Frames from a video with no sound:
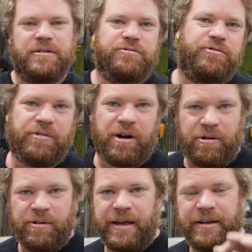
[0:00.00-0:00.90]
drilled a
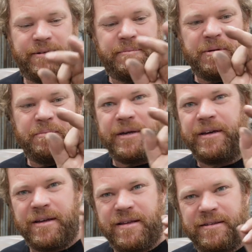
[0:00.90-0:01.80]
hole out a bit
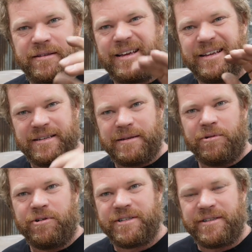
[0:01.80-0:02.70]
bigger to get some
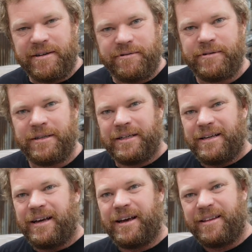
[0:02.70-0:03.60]
nice steel,
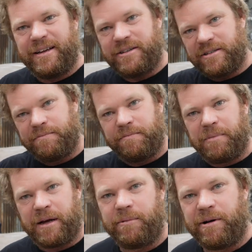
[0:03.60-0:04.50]
and then just
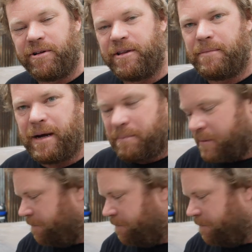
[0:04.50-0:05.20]
plug welded them up.